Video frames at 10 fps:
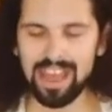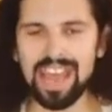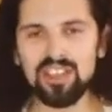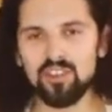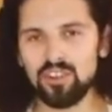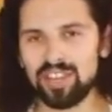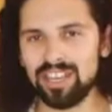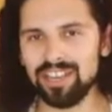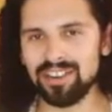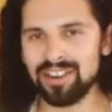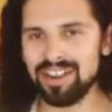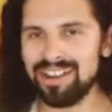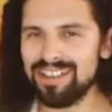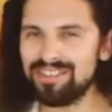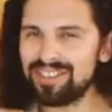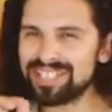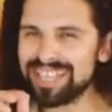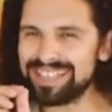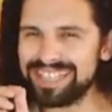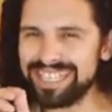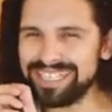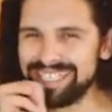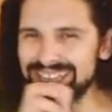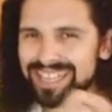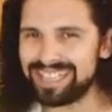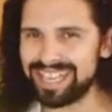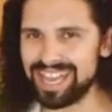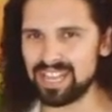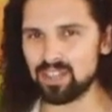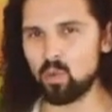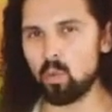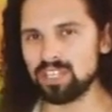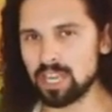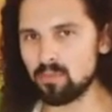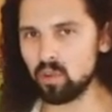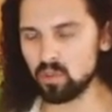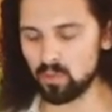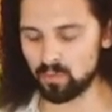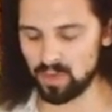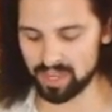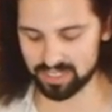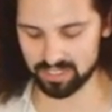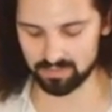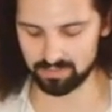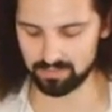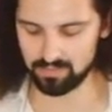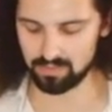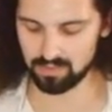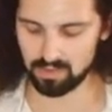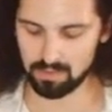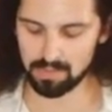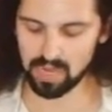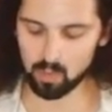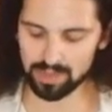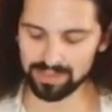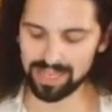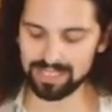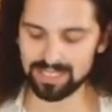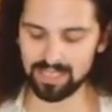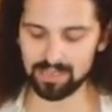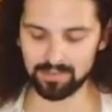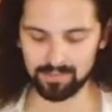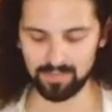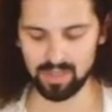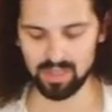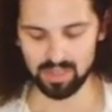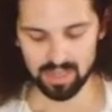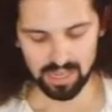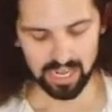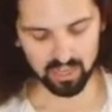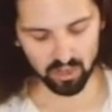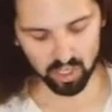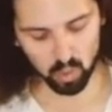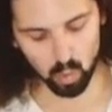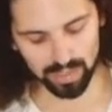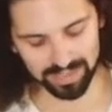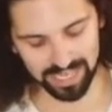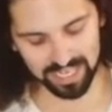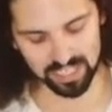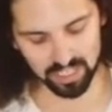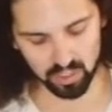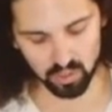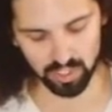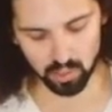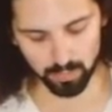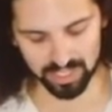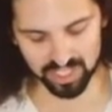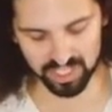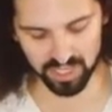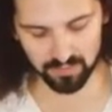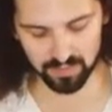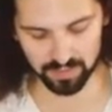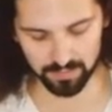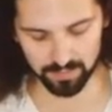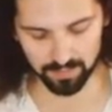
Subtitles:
And you hear there's a detail at the end, which I'm going to fix by quantizing. In order to quantize, you need to press Shift